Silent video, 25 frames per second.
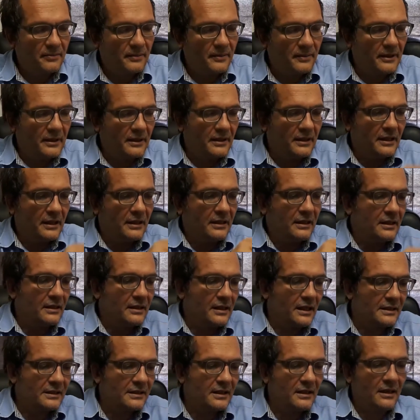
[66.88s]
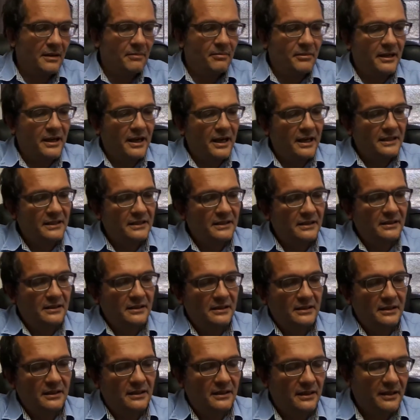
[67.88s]
in, in industrial applications.
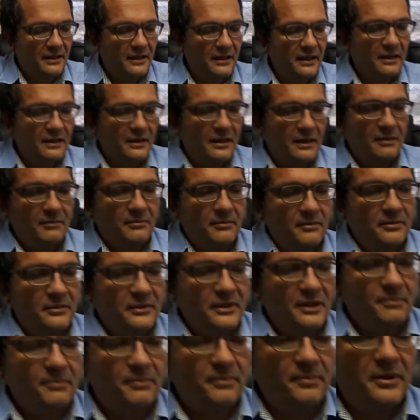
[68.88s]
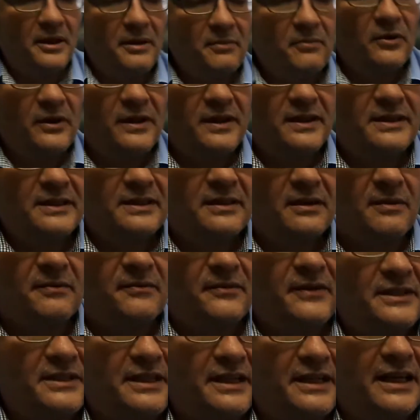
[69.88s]
Um, the beam width's
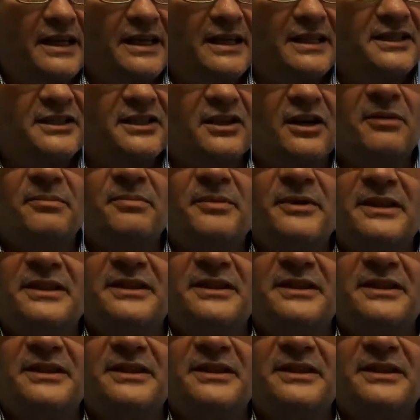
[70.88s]
obviously getting sharper and